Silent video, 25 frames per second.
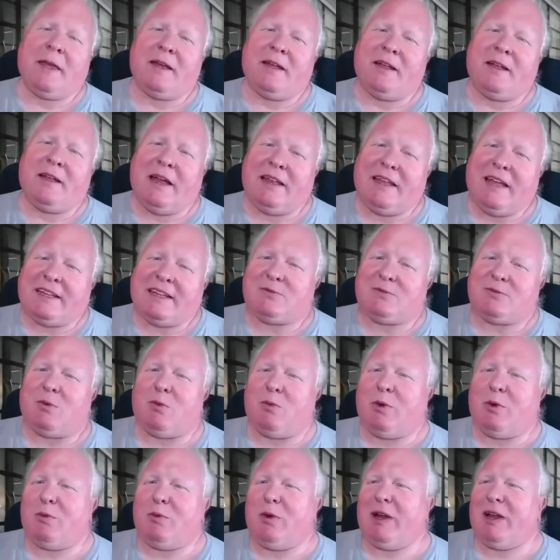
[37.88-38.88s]
And that's what
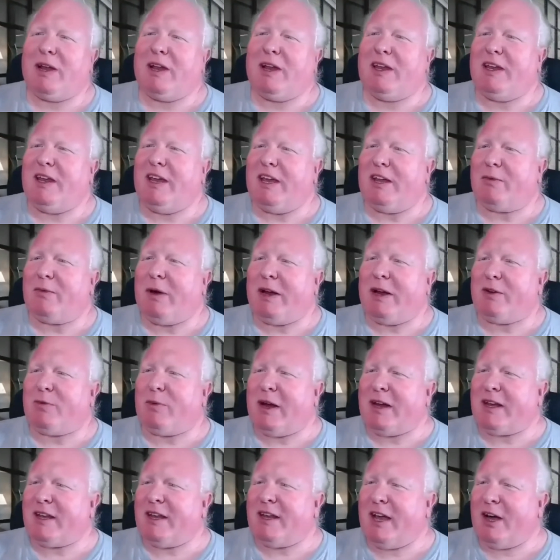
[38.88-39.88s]
we really need, right?
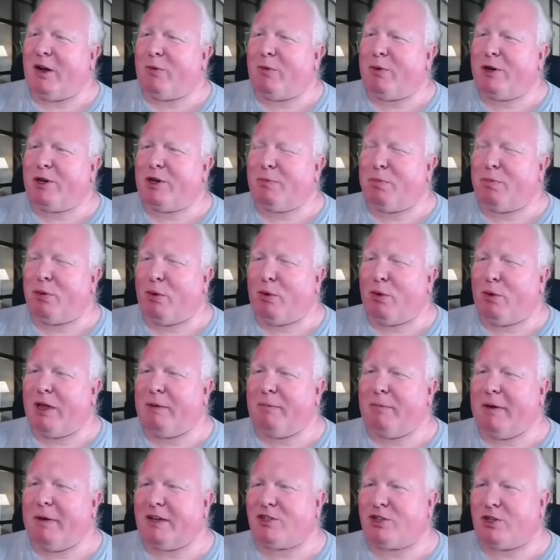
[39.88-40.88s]
Right now, we're
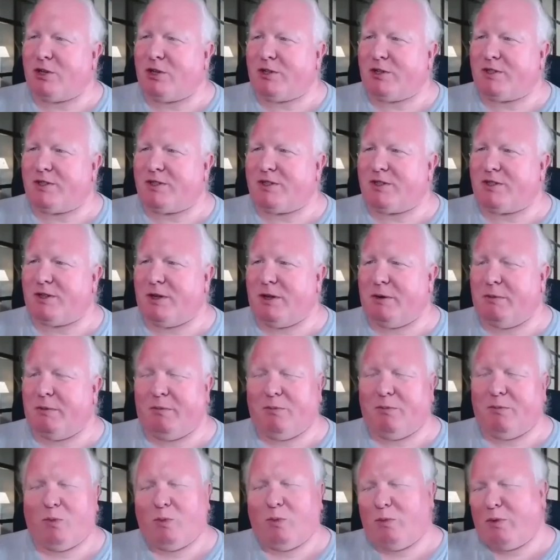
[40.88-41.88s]
deploying measures.
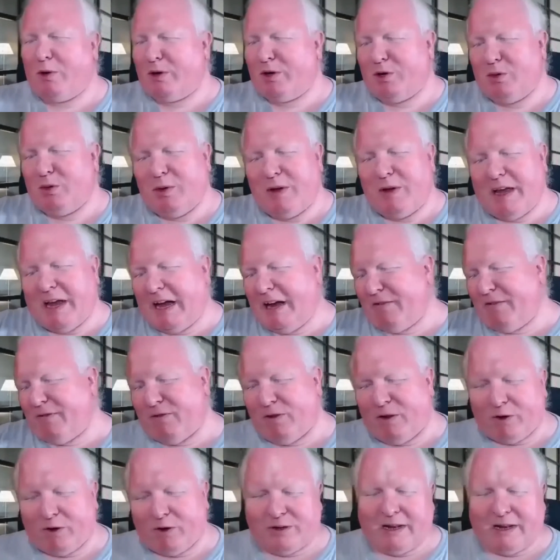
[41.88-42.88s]
We're doing half
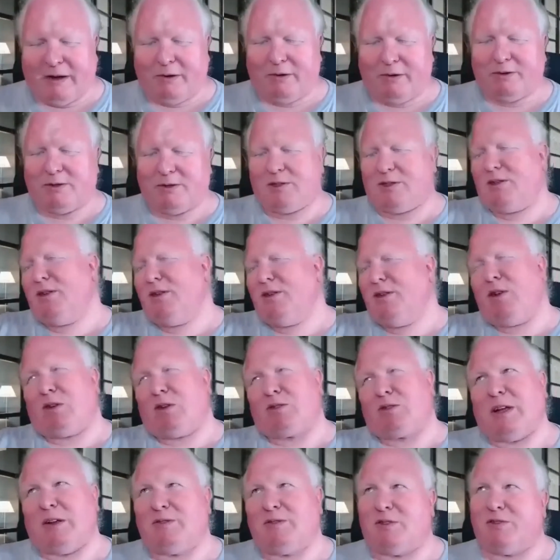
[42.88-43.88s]
lockdowns,
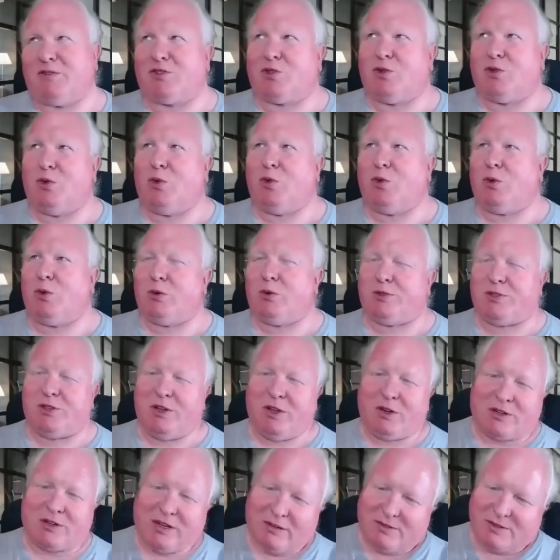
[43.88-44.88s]
lockdowns of schools,
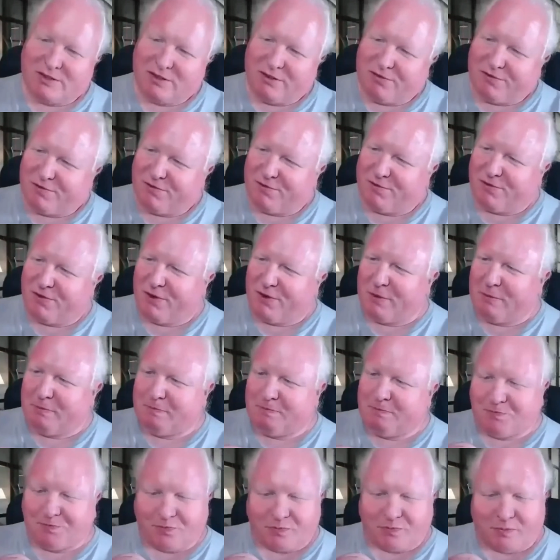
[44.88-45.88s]
lockdowns
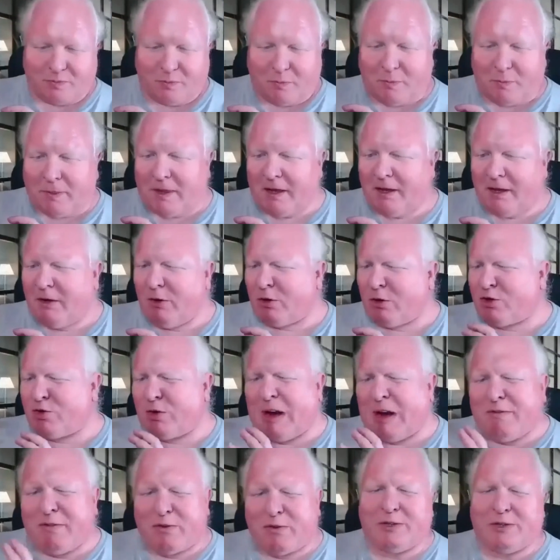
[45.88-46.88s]
of or
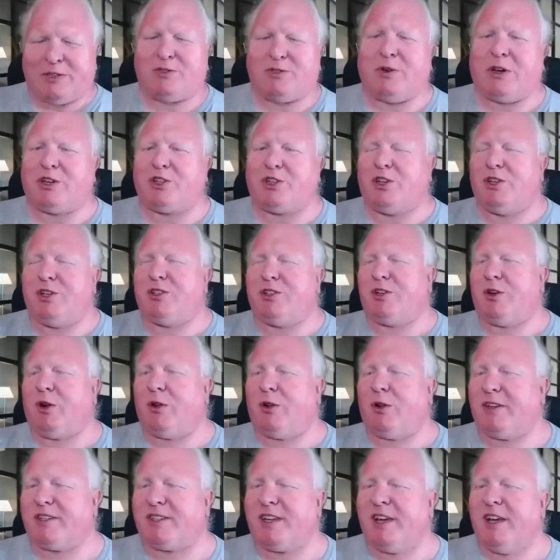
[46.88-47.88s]
travel restrictions and all
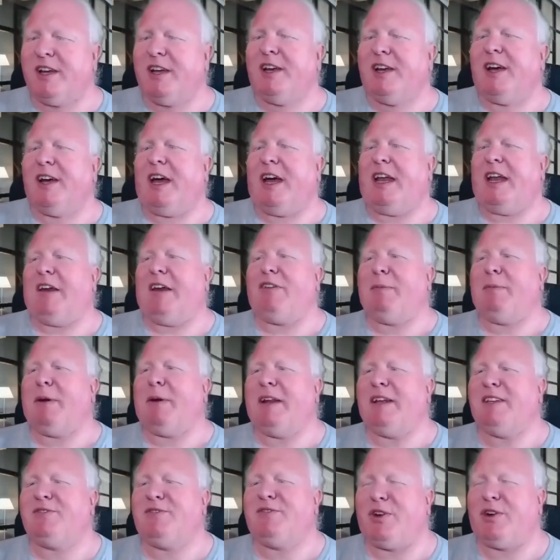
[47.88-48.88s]
this. And
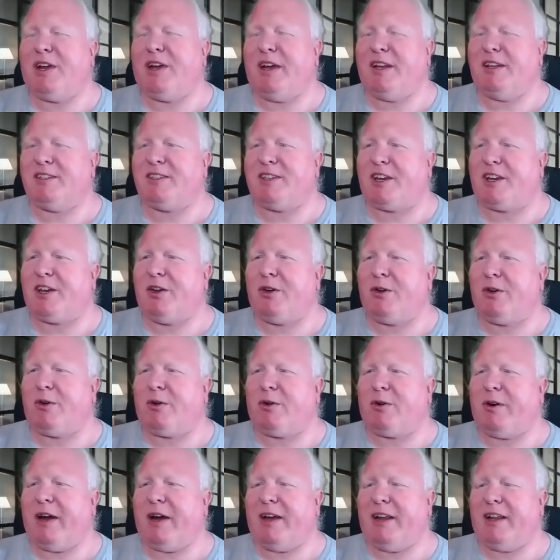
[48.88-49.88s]
everybody's very
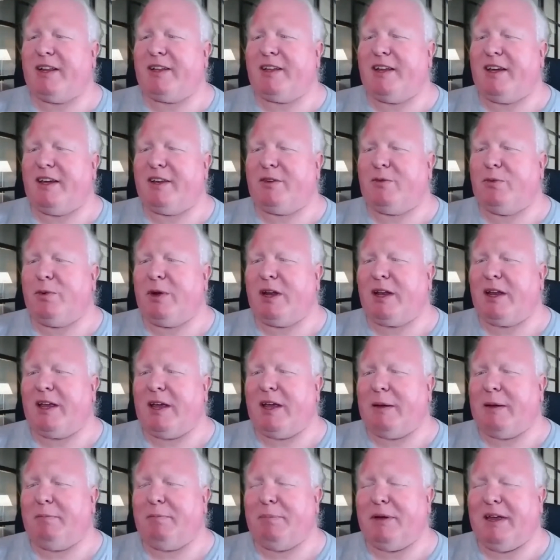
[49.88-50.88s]
insecure. And it
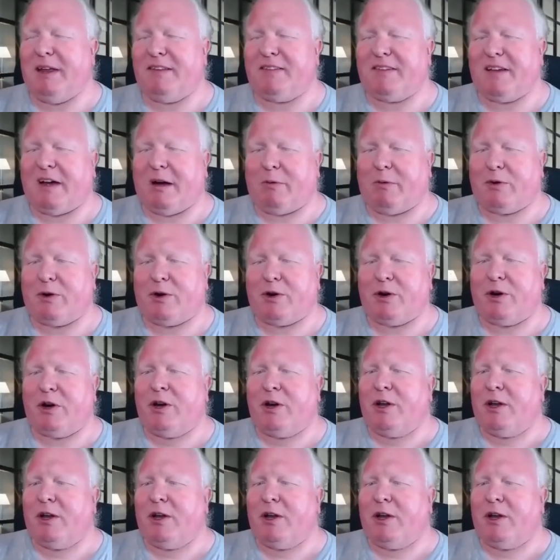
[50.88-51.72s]
really impedes our